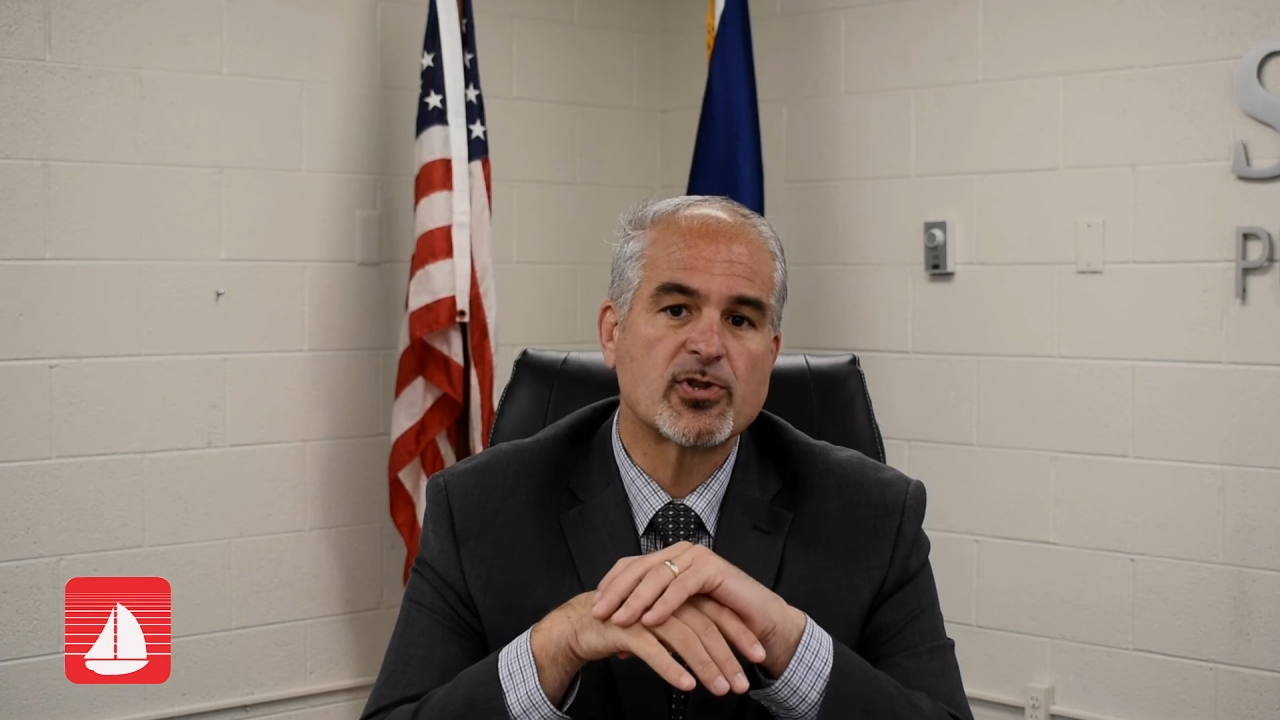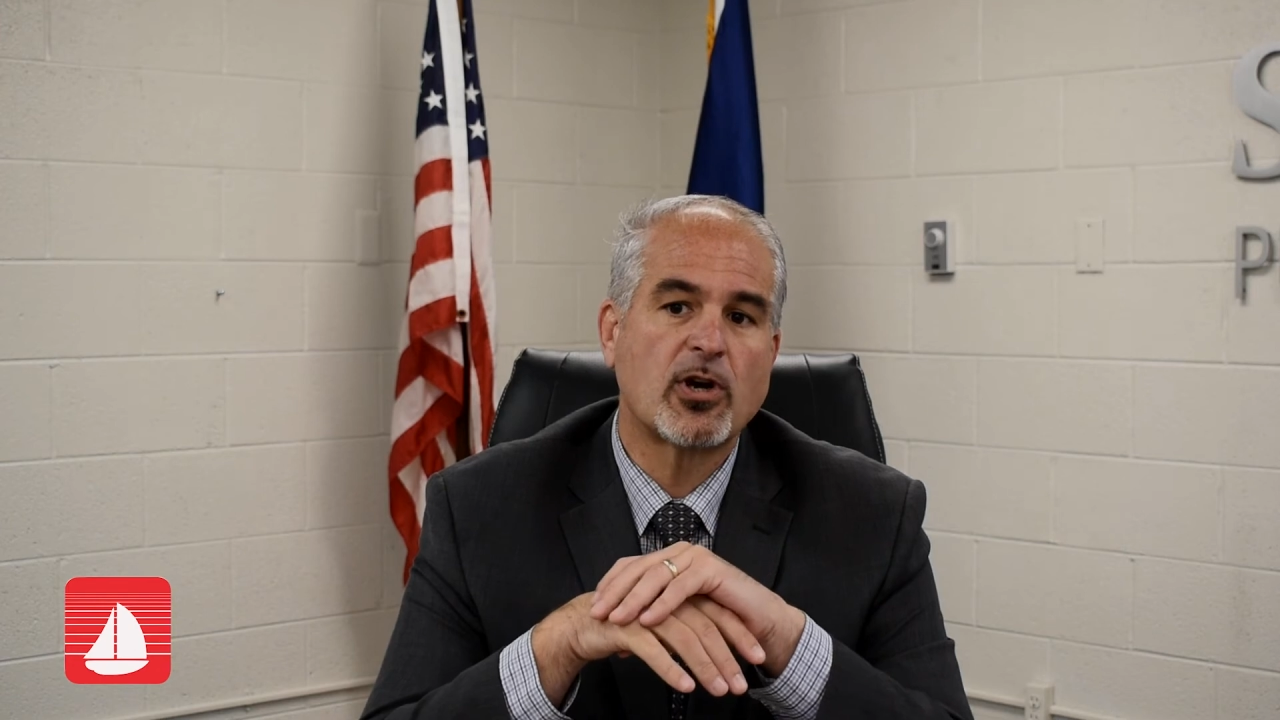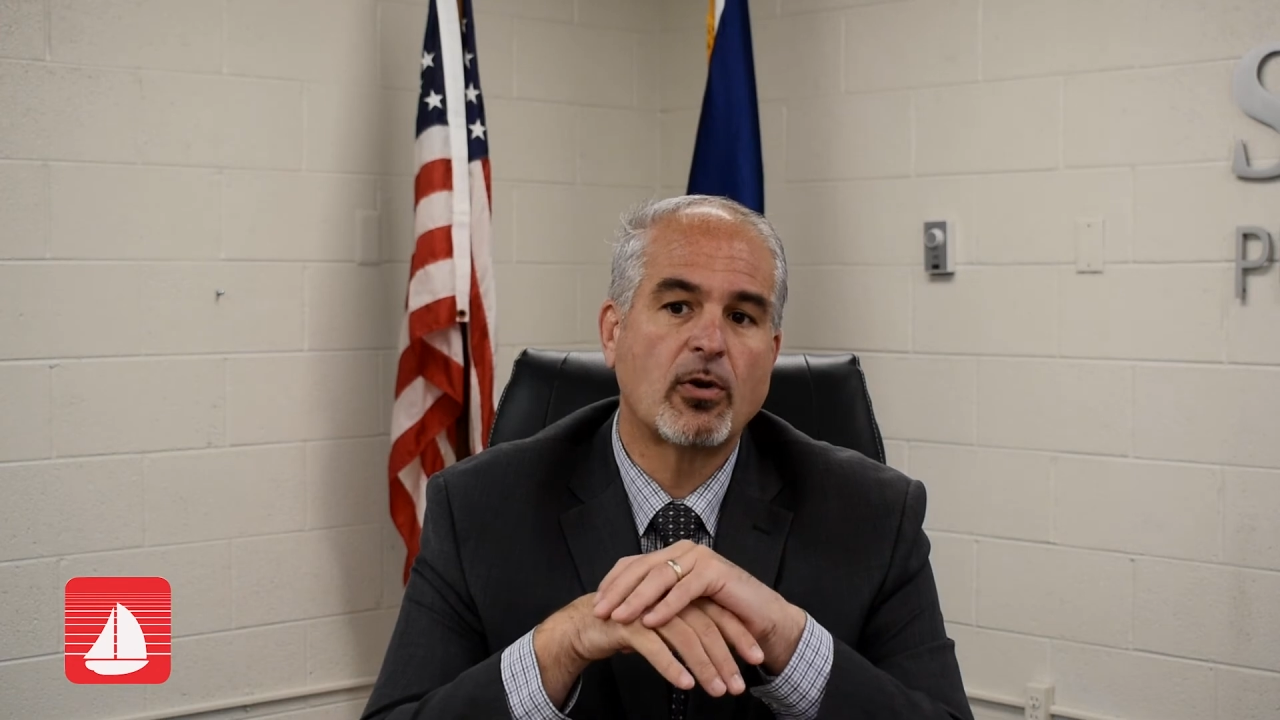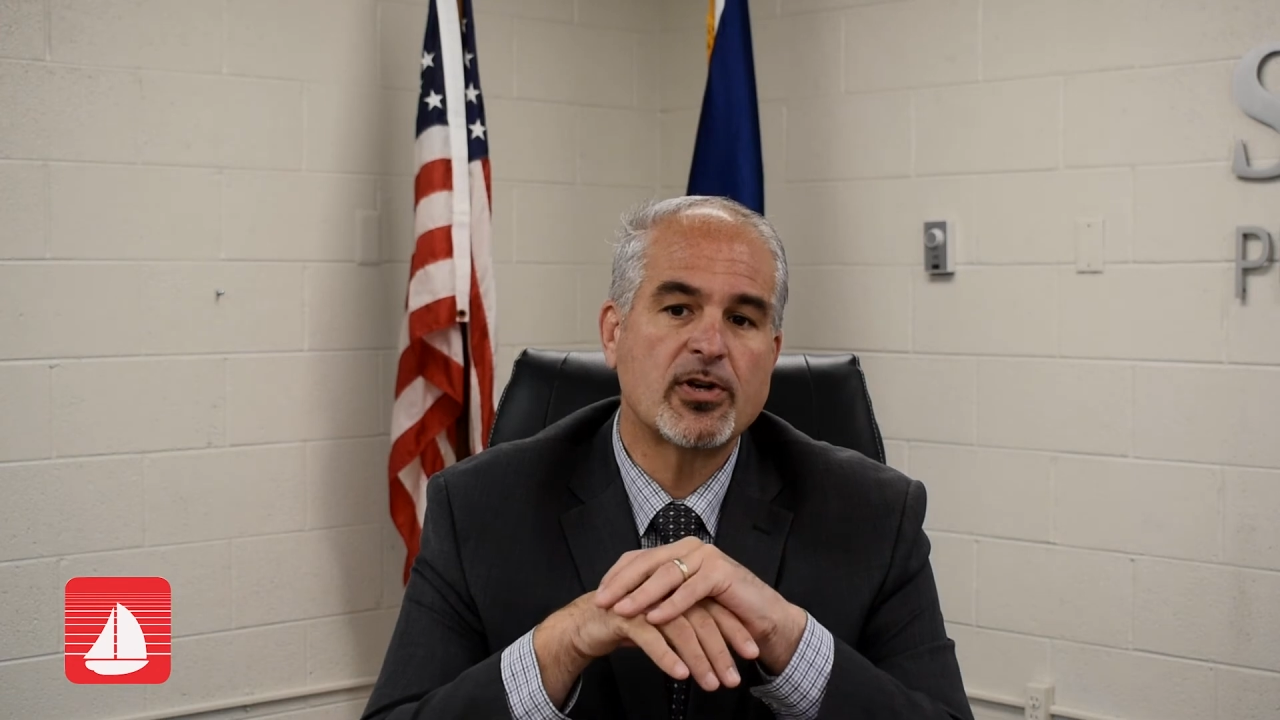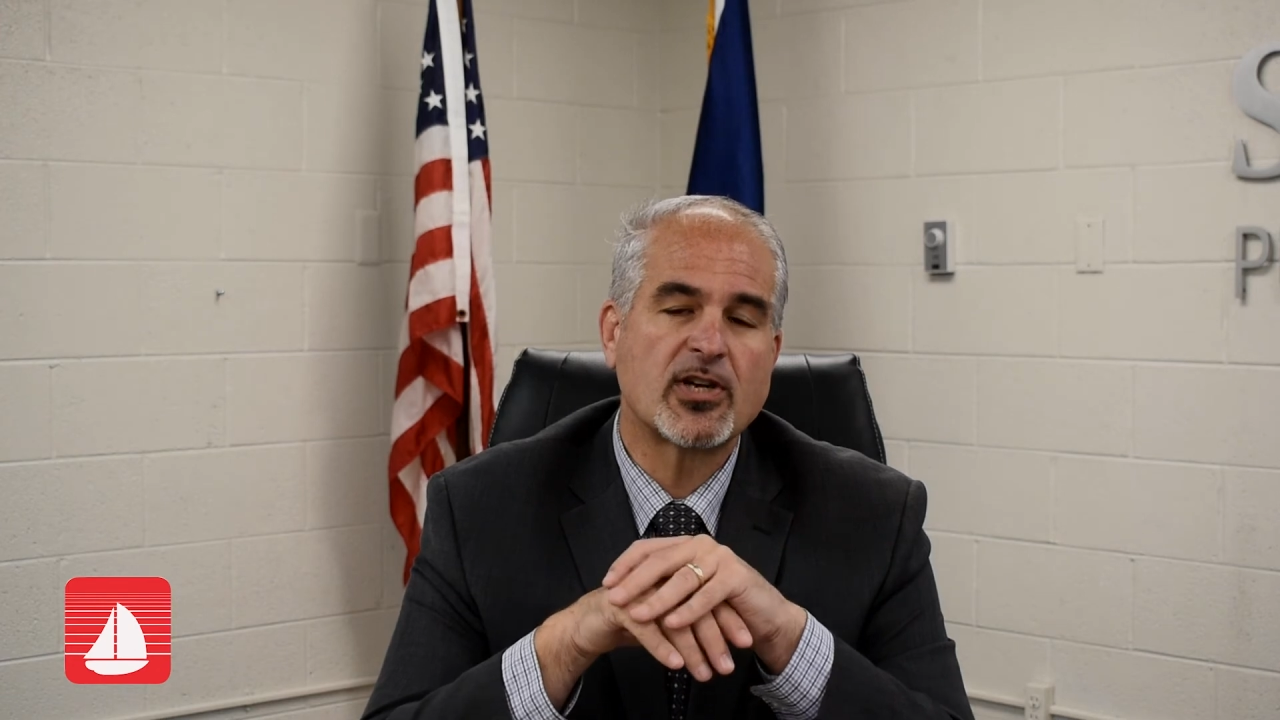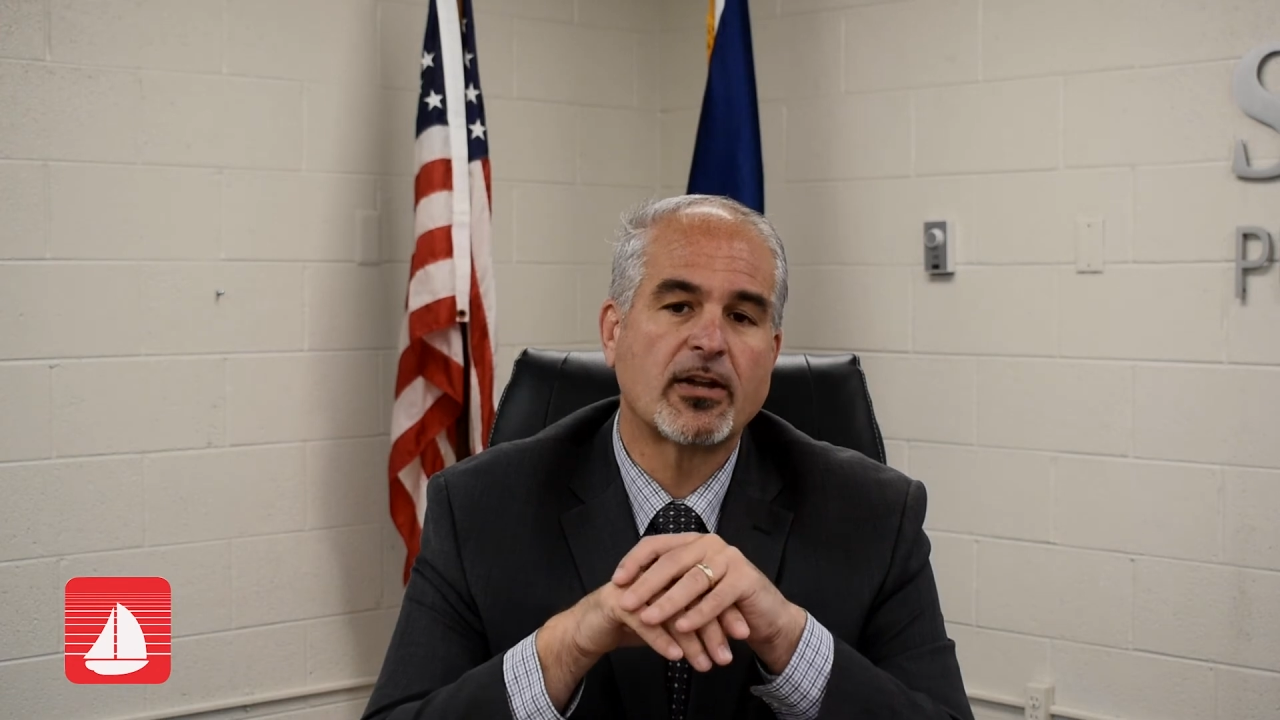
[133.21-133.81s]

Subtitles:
was always